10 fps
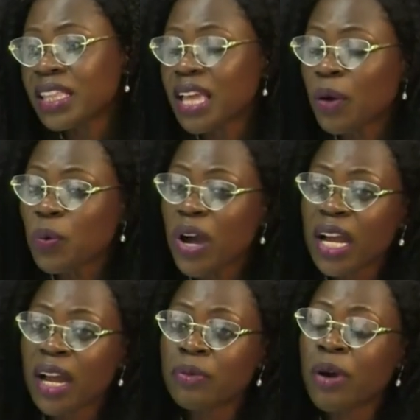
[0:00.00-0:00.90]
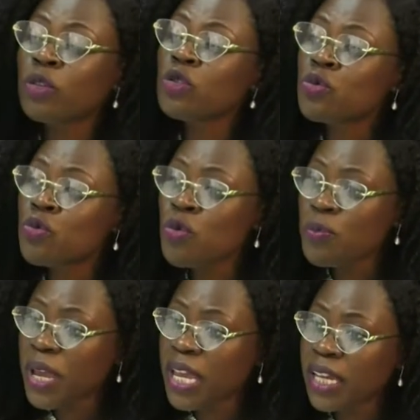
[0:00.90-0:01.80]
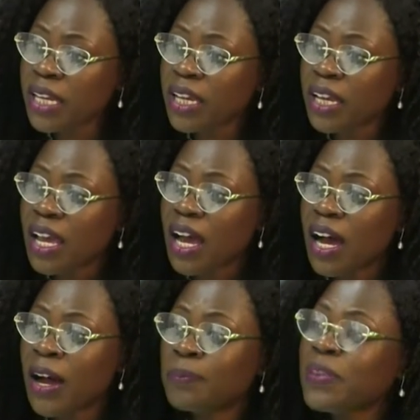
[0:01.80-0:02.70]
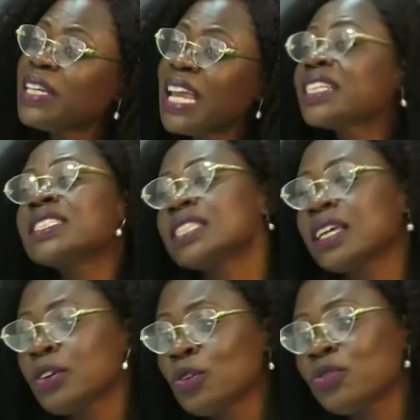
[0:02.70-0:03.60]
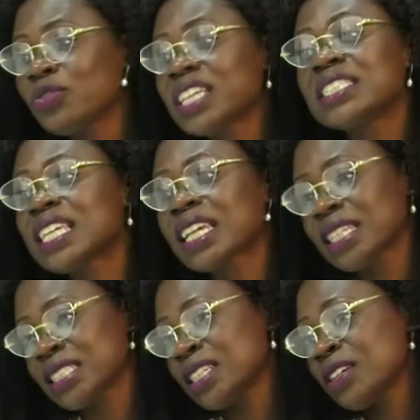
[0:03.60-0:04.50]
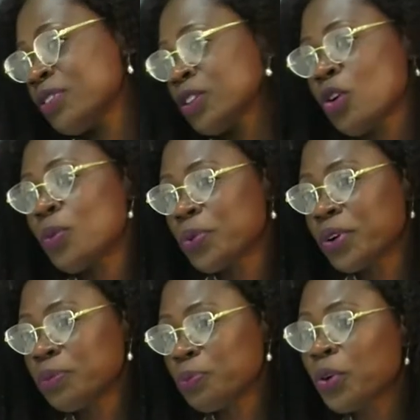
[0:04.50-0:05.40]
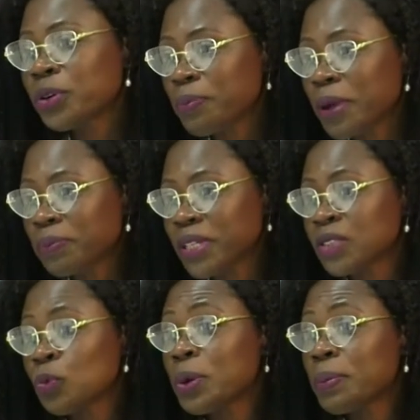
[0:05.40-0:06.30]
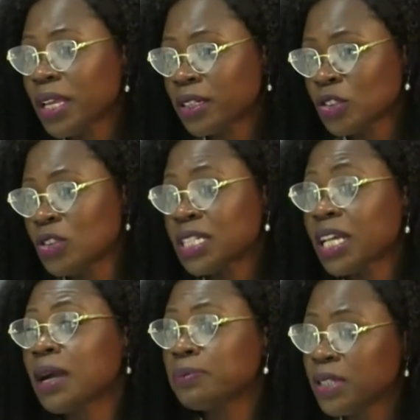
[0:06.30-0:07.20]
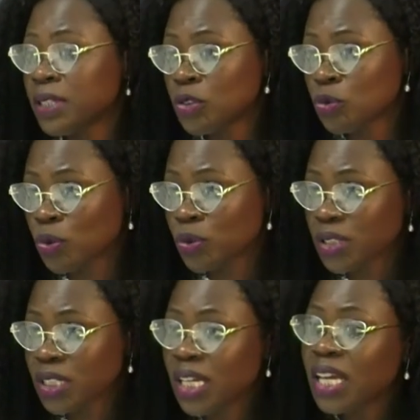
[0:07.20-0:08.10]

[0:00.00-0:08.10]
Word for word: Their work around grooming um, the next set of executive and corporate board members, women, to take up these rules